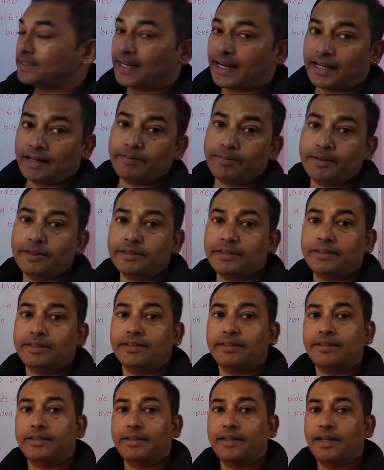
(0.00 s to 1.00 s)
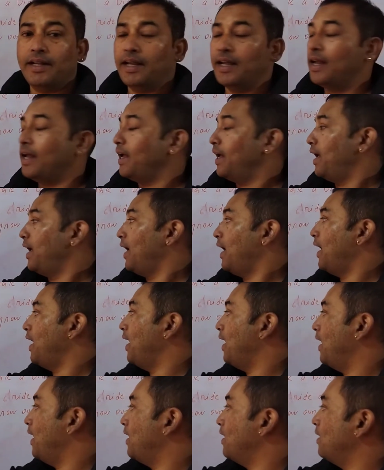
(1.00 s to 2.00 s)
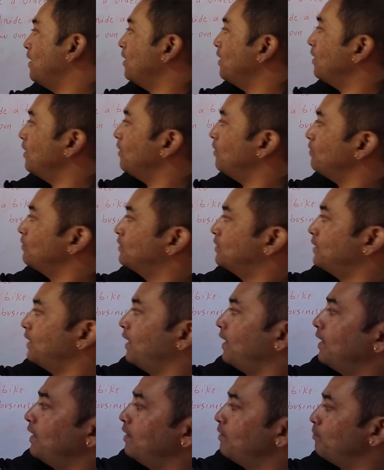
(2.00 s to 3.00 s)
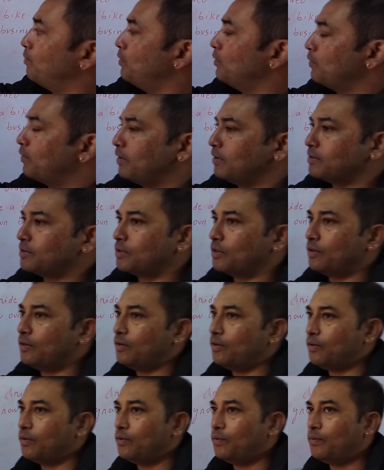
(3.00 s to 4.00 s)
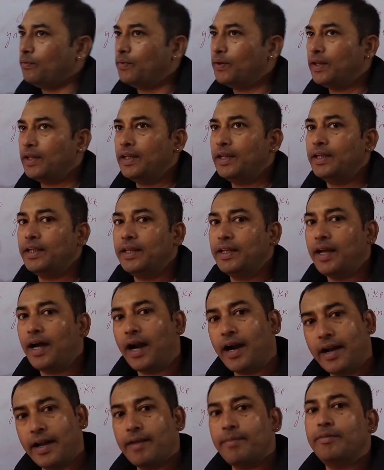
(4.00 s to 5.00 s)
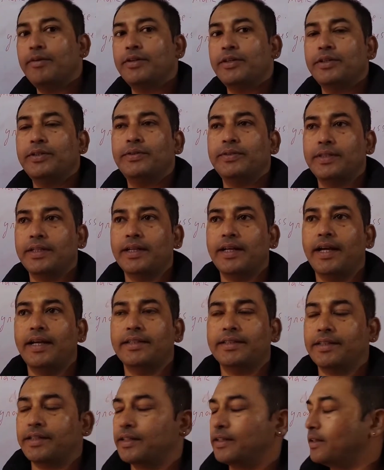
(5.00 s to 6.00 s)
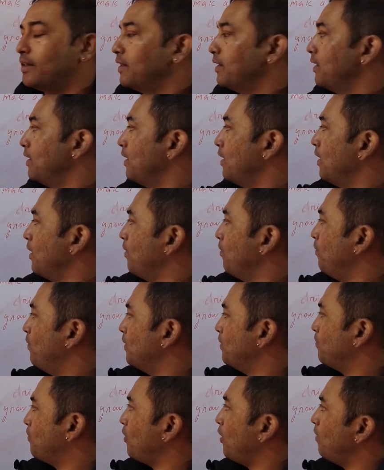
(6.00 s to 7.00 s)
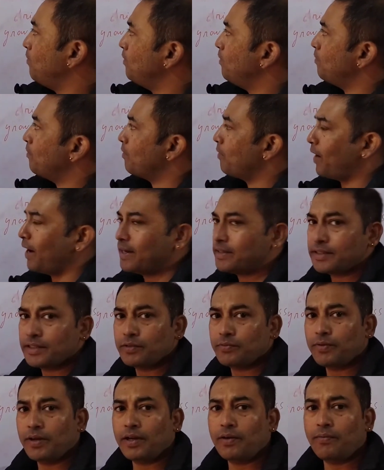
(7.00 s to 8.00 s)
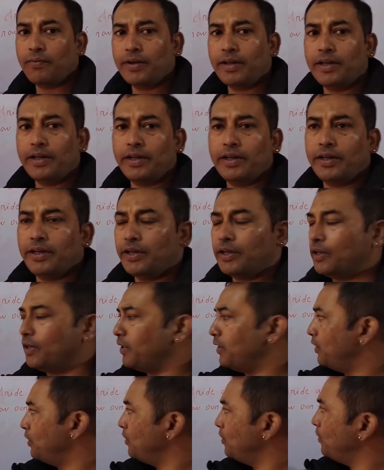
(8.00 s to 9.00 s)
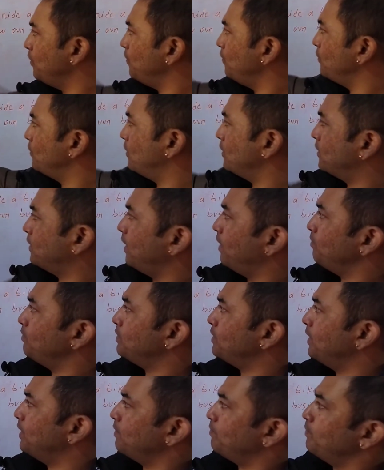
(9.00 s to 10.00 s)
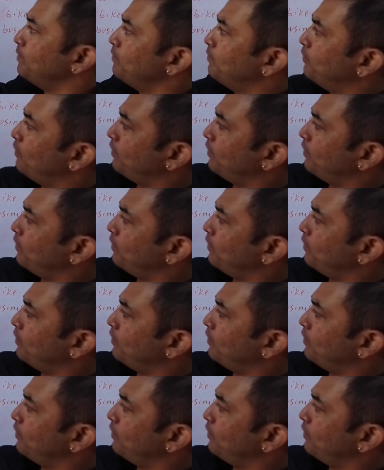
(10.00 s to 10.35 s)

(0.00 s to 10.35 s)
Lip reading: second person, and, you know, single and plural, so we are able to use it nicely. But the problem arises when we use the same statement